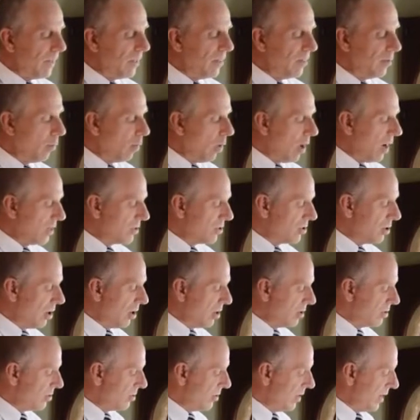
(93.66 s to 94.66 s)
The watch
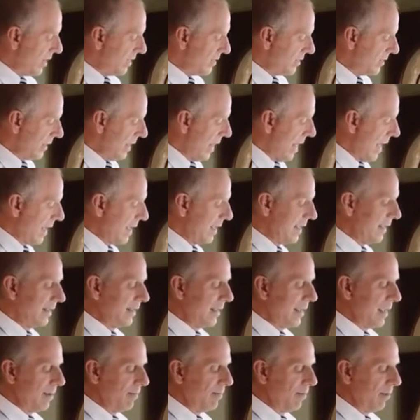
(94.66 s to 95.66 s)
also has locking
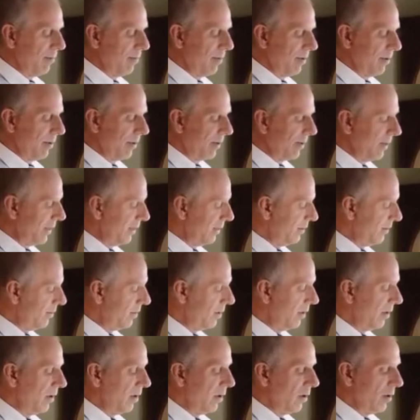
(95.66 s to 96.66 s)
capabilities.
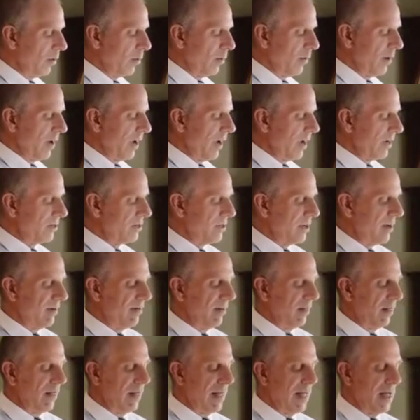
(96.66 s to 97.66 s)
We actually have
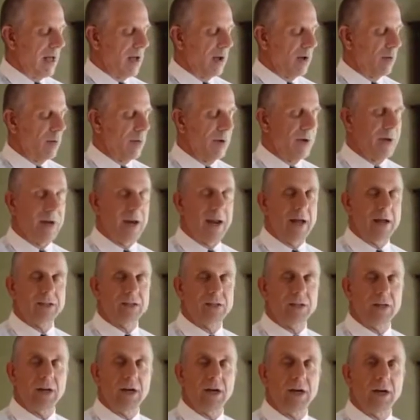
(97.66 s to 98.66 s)
a lock. We can
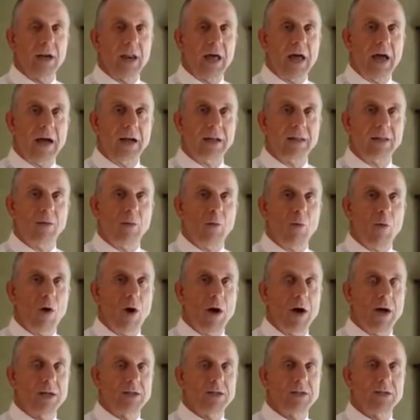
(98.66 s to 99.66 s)
actually unlock the
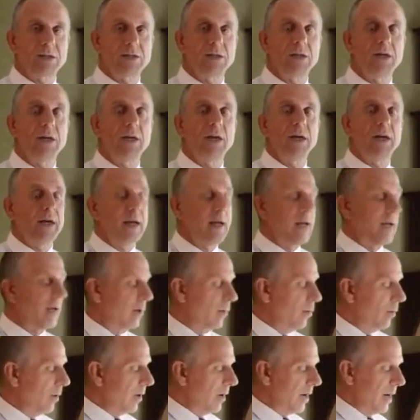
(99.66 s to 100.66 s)
watch
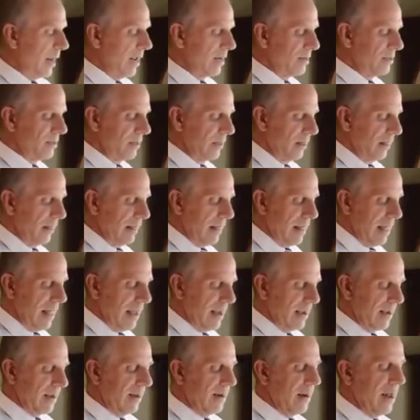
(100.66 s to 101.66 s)
and we can actually
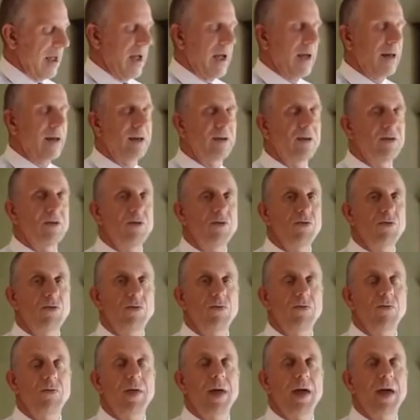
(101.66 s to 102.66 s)
lock it on
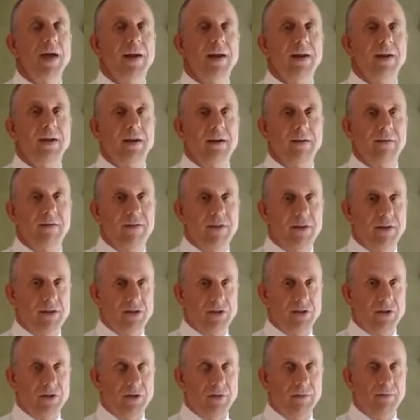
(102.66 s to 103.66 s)
to that
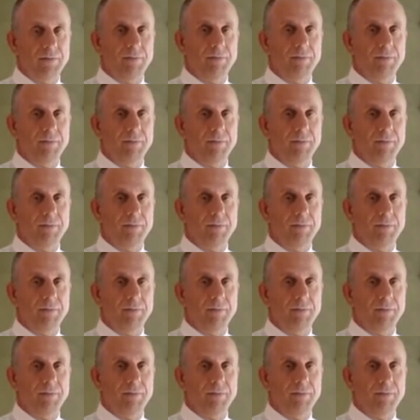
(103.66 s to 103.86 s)
individual.